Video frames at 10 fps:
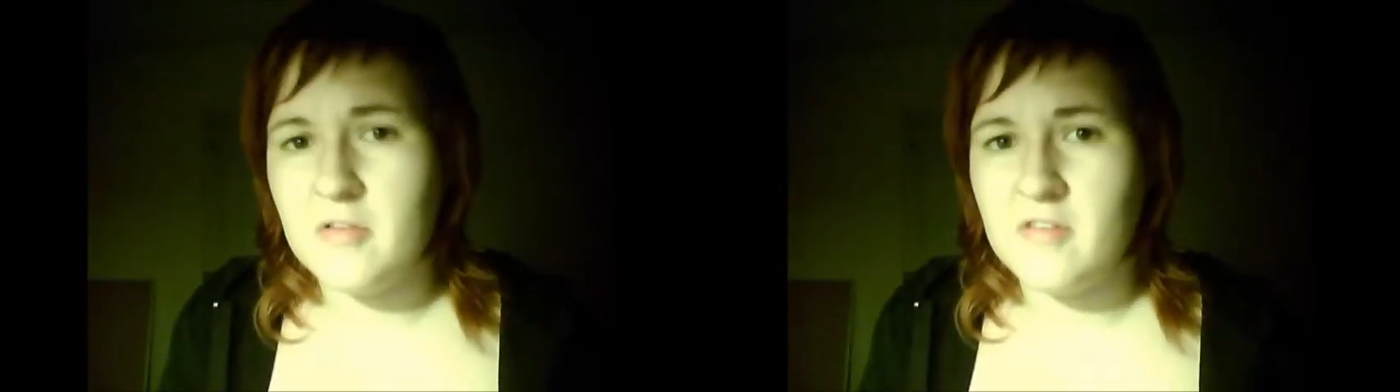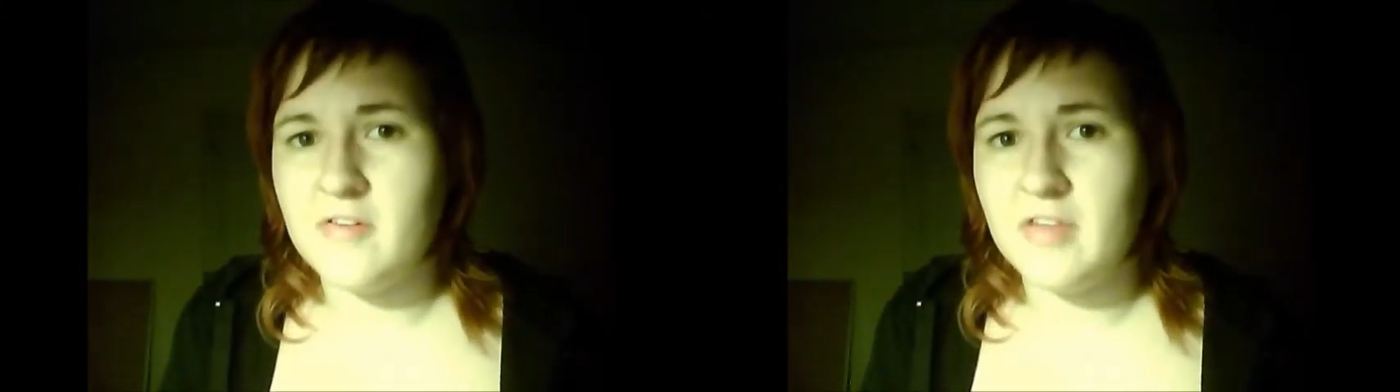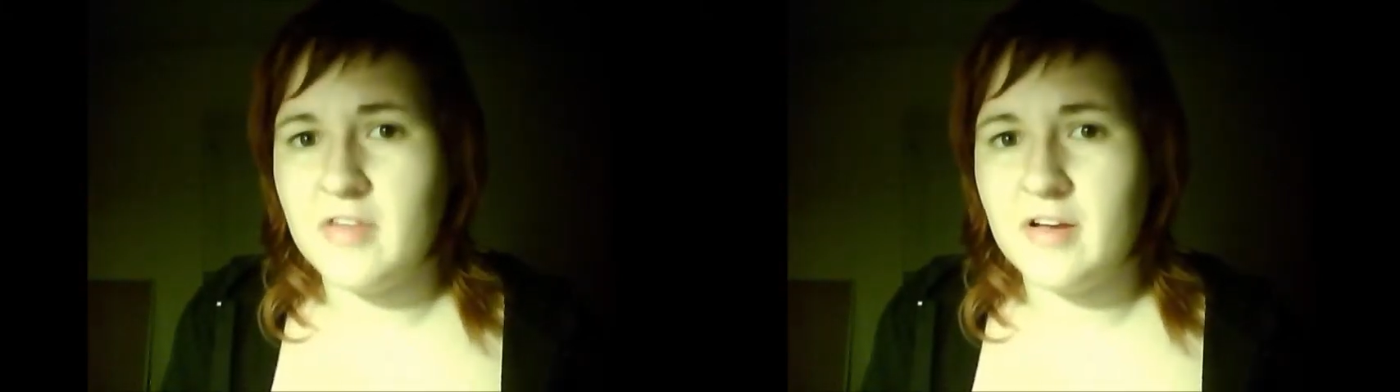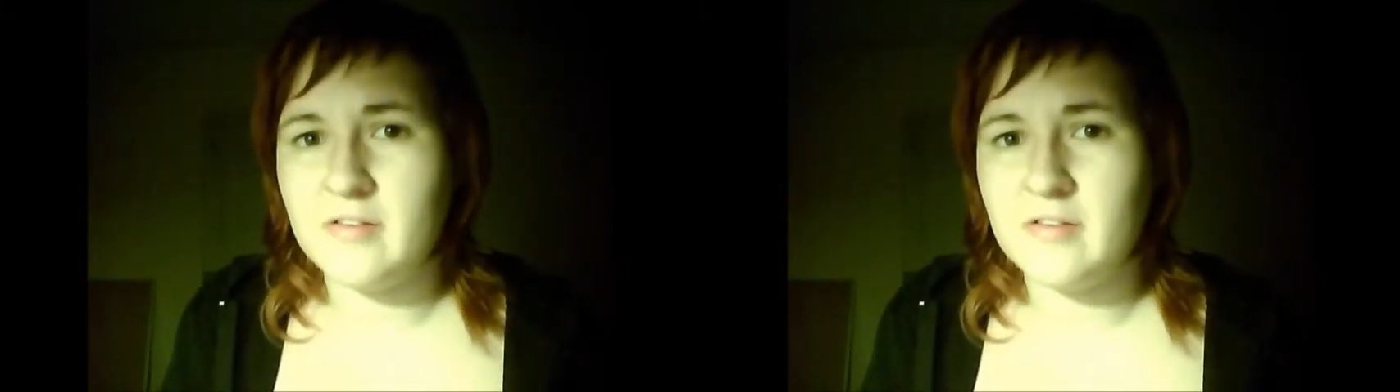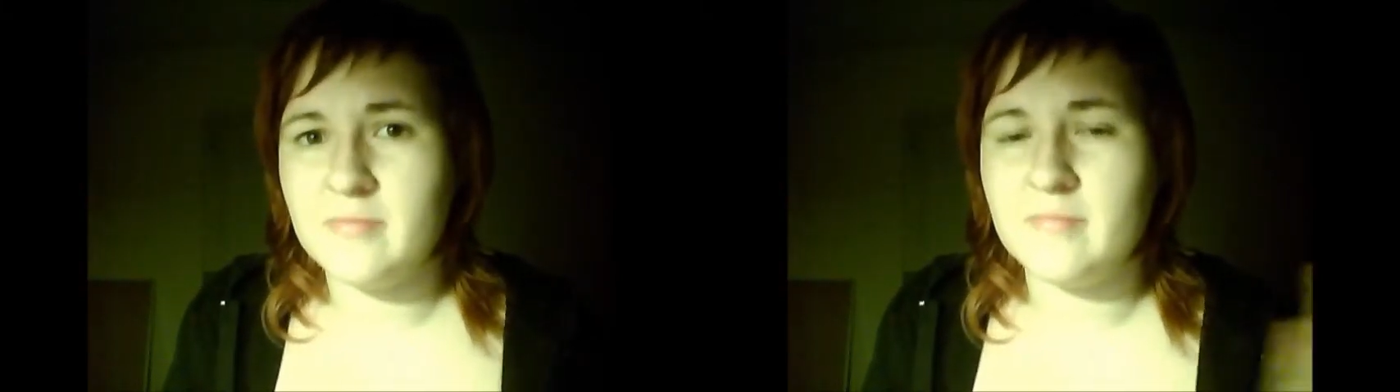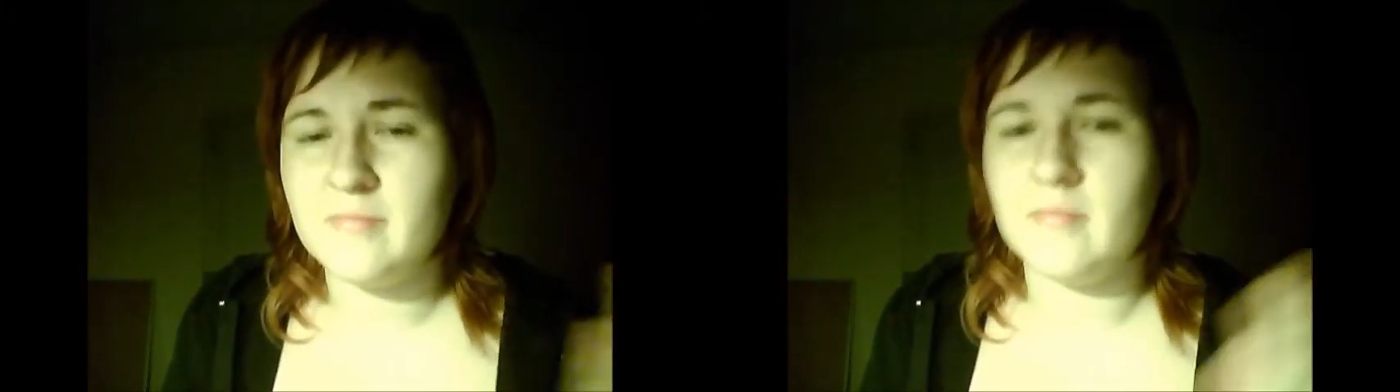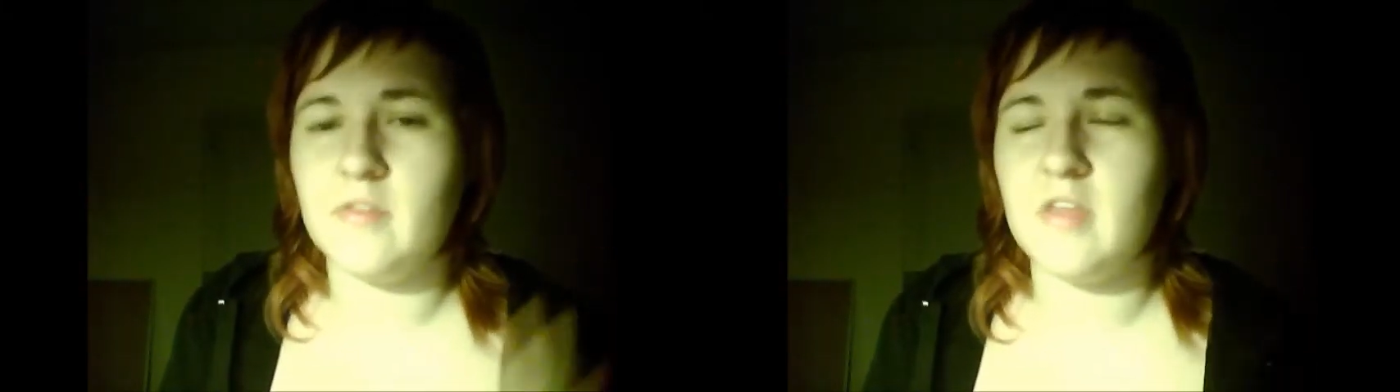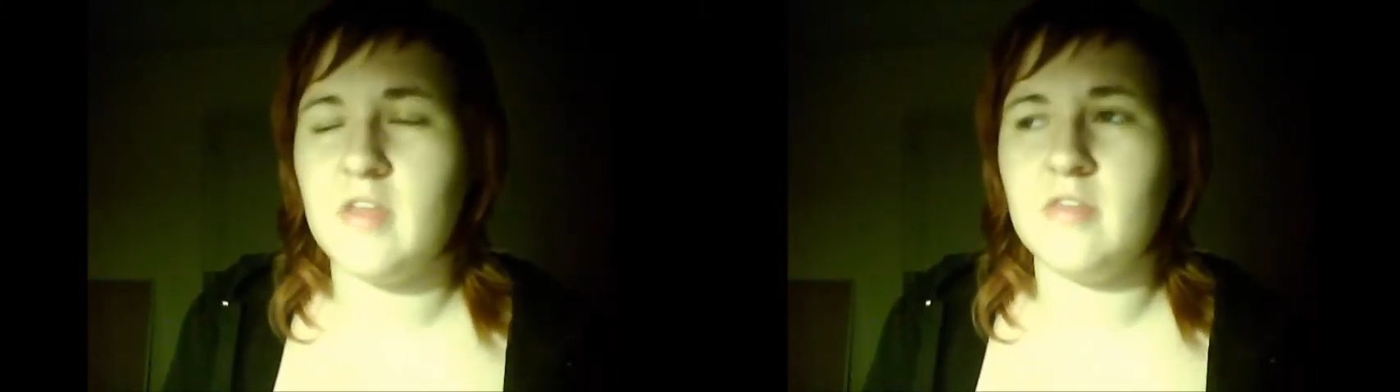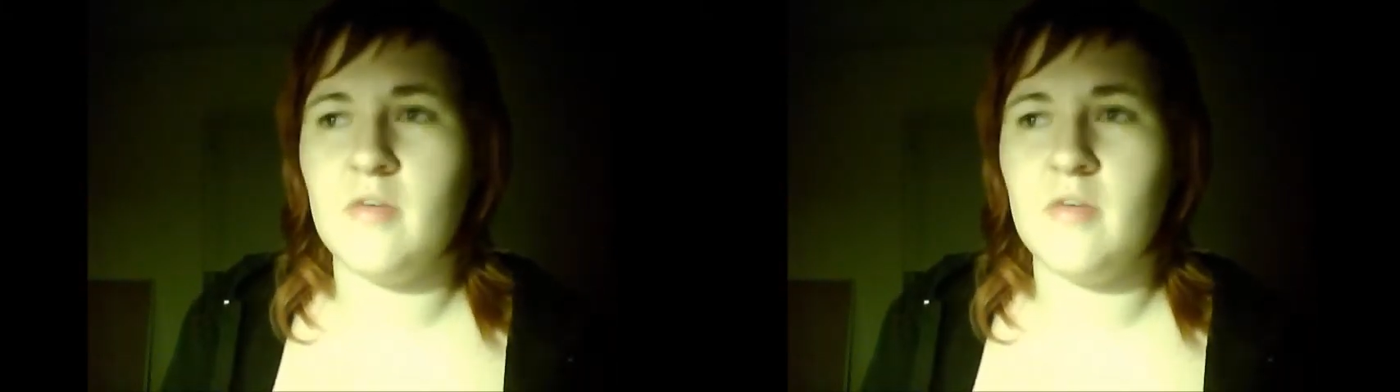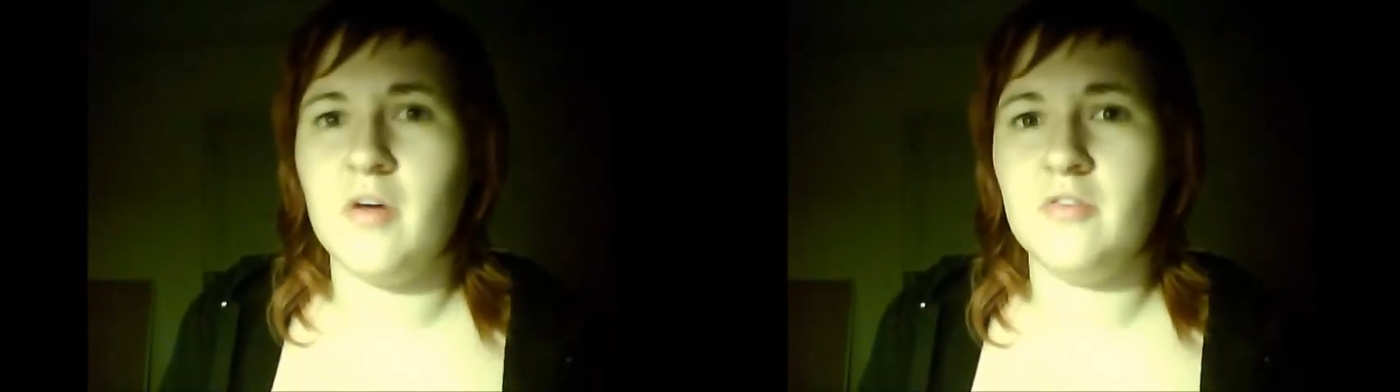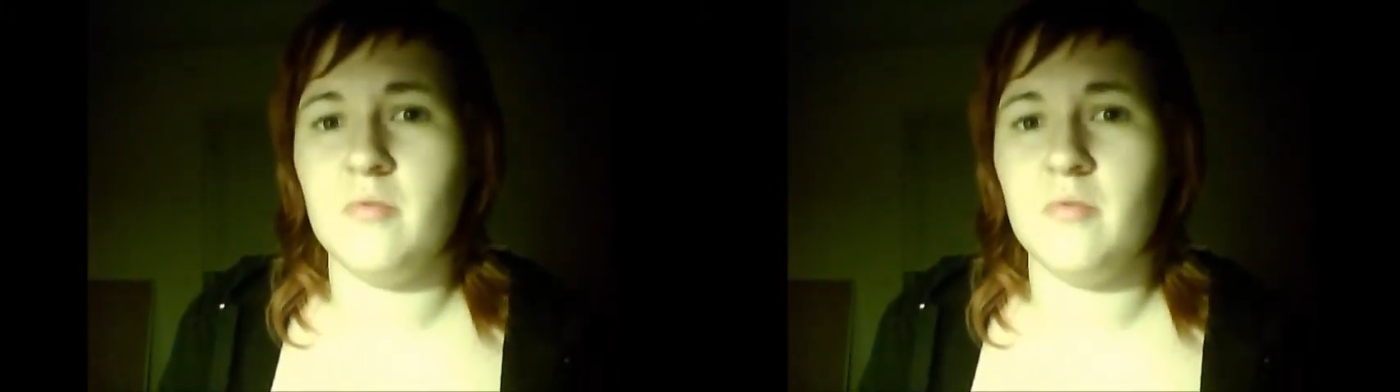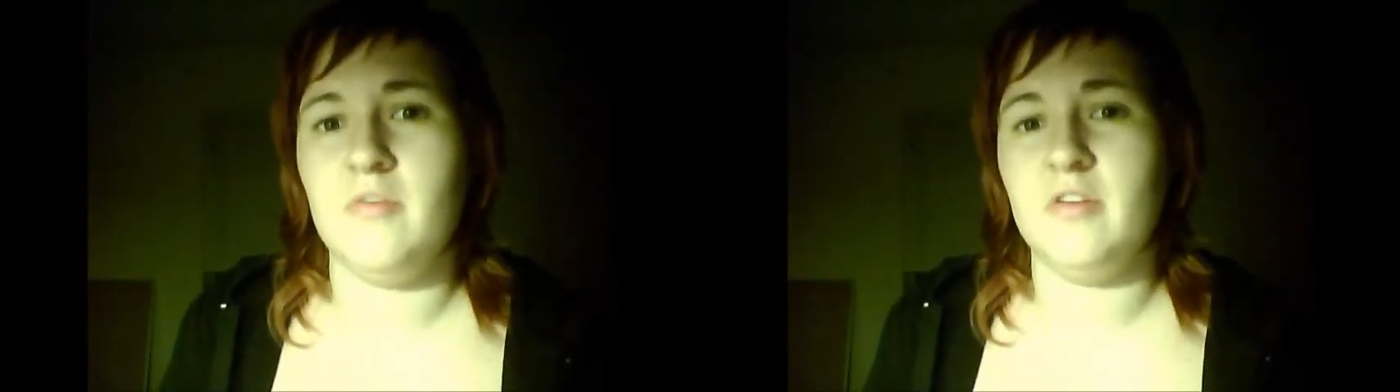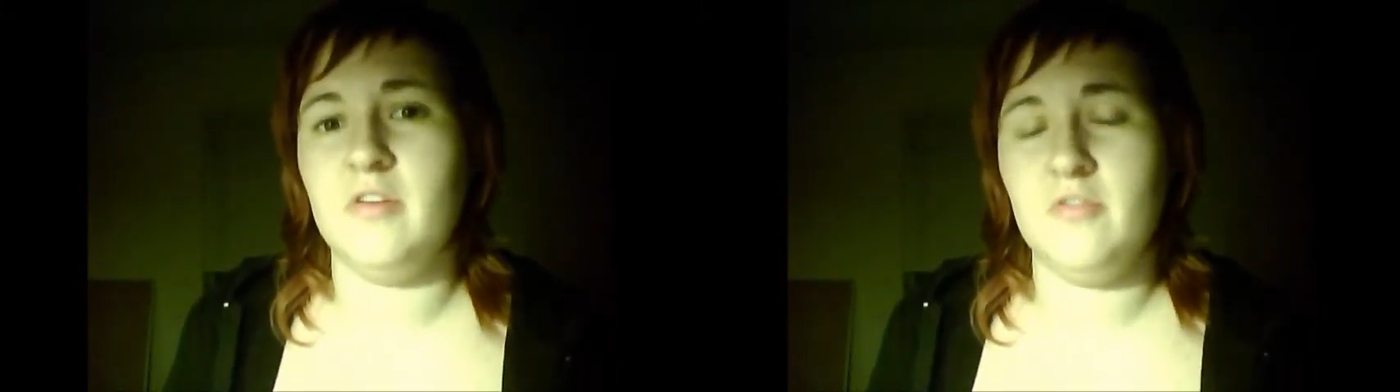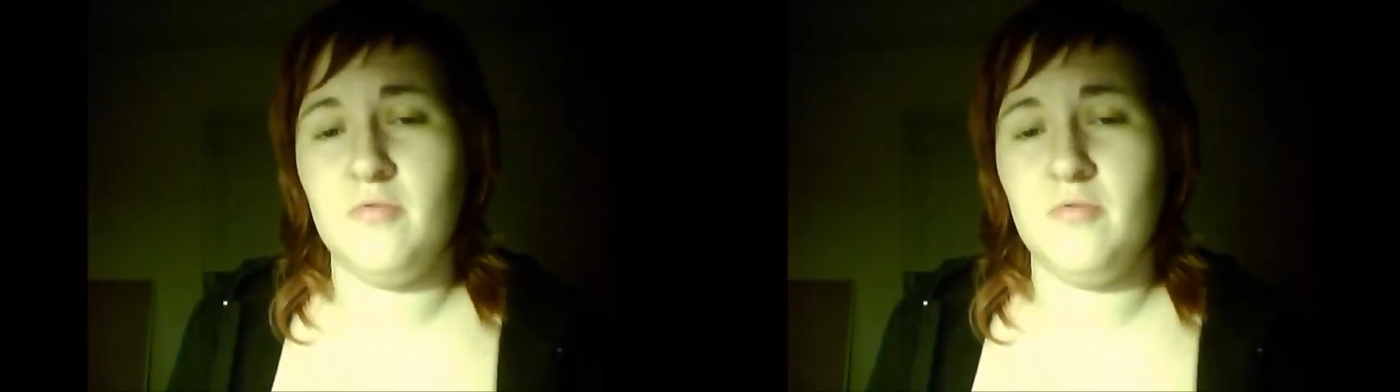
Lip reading: everything that they want to reveal to